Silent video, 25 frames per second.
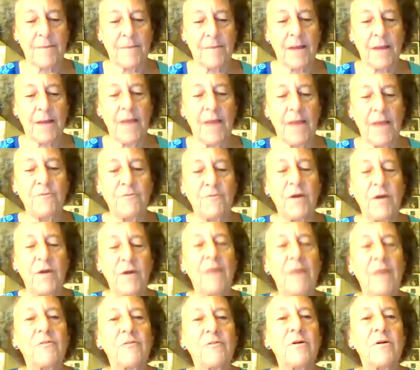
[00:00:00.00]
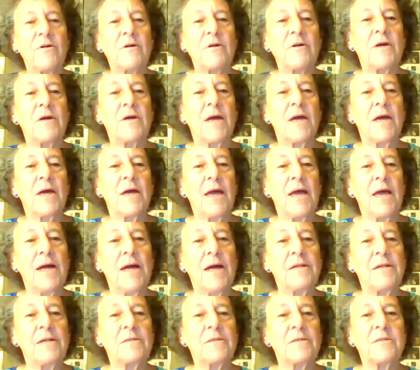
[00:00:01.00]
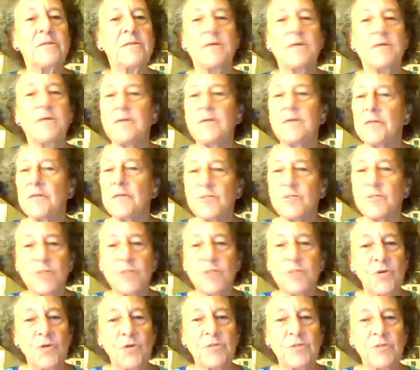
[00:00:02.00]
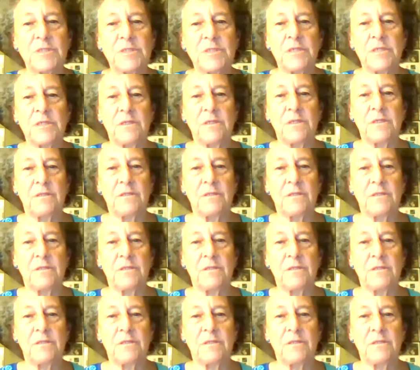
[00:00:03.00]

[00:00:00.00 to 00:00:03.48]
Have you ever held so still,